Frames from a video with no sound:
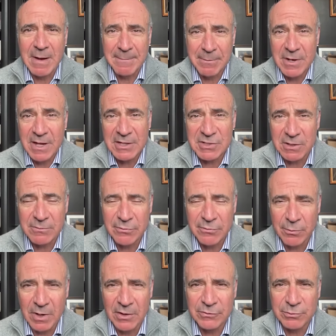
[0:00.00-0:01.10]
My prediction, for
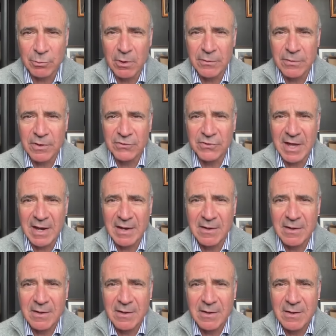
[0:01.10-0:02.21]
what it's worth, is that
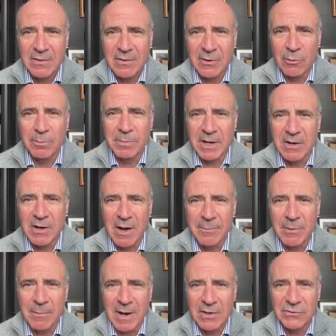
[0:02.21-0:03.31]
there will be a
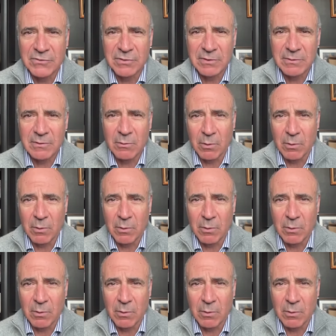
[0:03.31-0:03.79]
compromise.